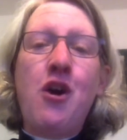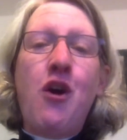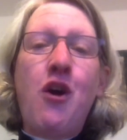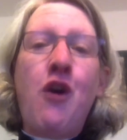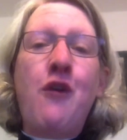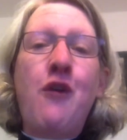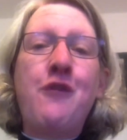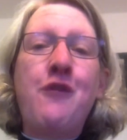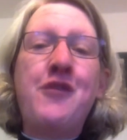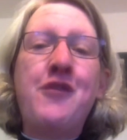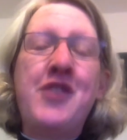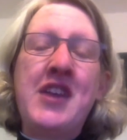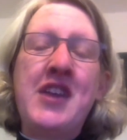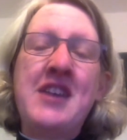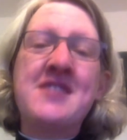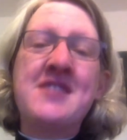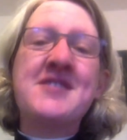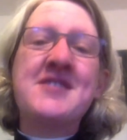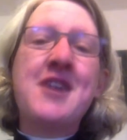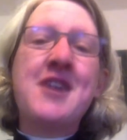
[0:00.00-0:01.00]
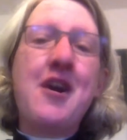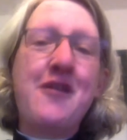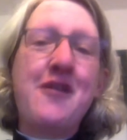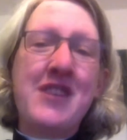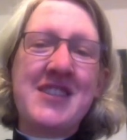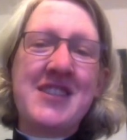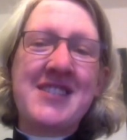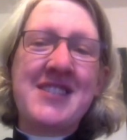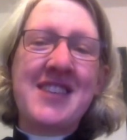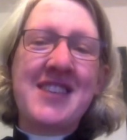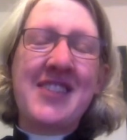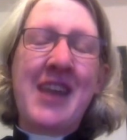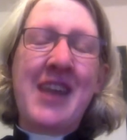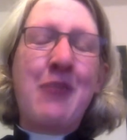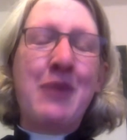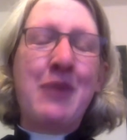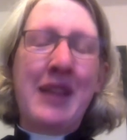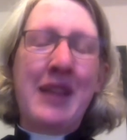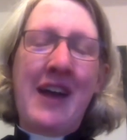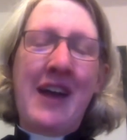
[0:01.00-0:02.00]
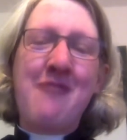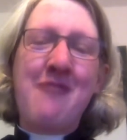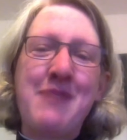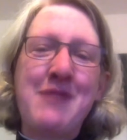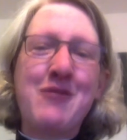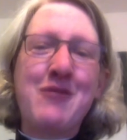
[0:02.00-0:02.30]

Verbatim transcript: of the service that will have